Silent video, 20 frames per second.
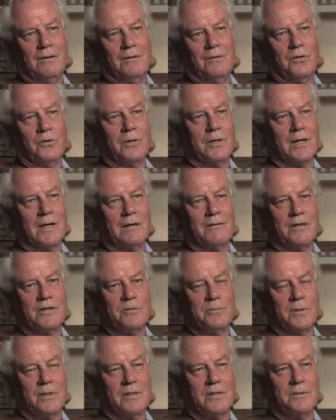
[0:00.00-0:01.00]
doing
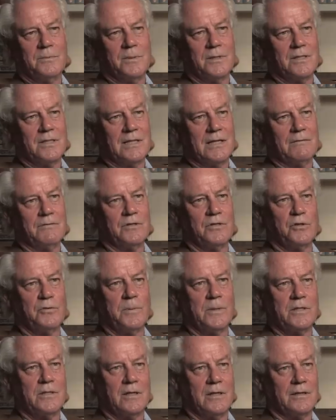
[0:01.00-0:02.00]
high-rise buildings because that was a
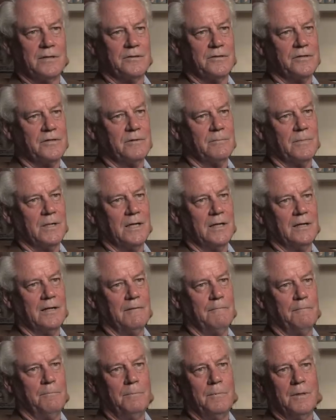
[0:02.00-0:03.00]
special interest of
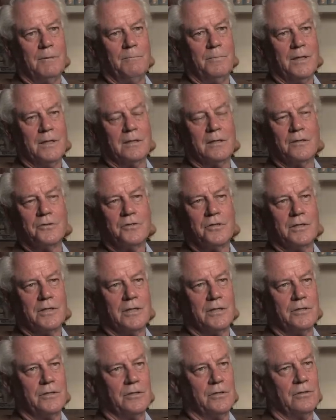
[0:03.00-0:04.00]
mine. I paid close
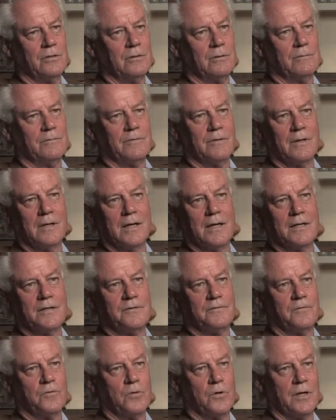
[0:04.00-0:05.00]
attention to them for the
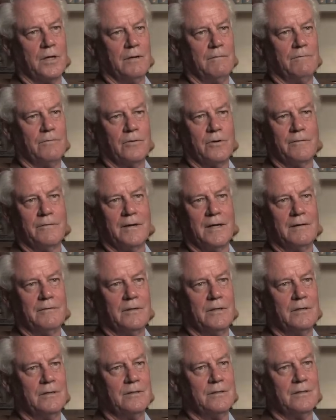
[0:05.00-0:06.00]
last 40, 45
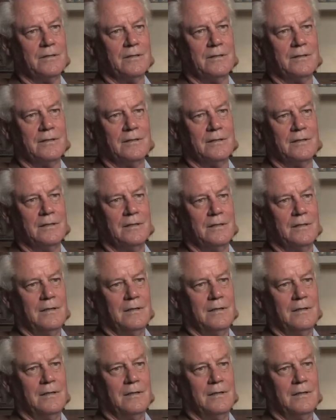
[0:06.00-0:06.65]
years, and